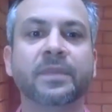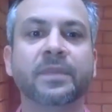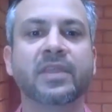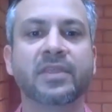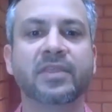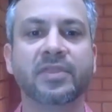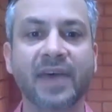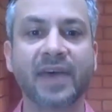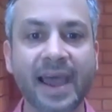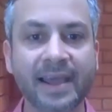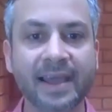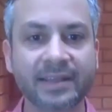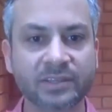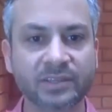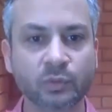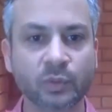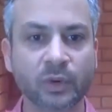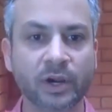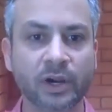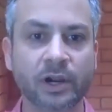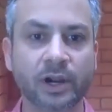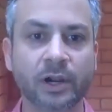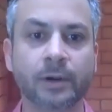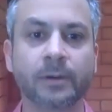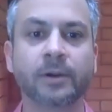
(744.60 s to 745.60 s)
That's
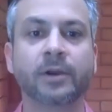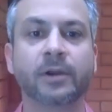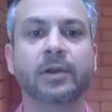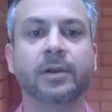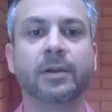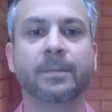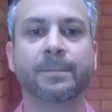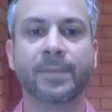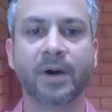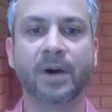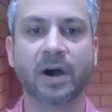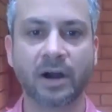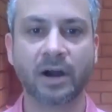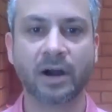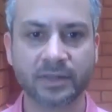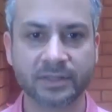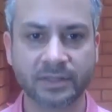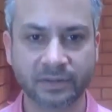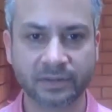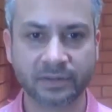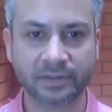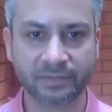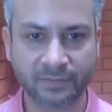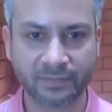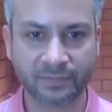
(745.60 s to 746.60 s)
where bonds
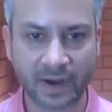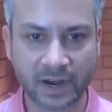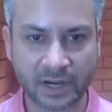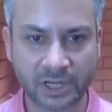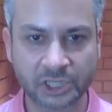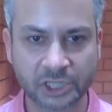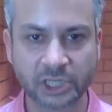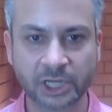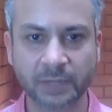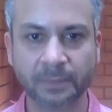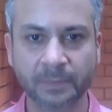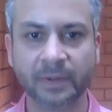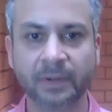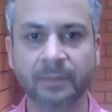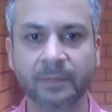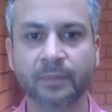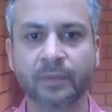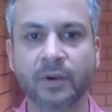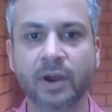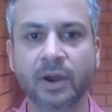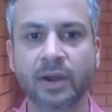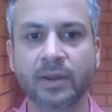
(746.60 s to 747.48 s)
of friendship and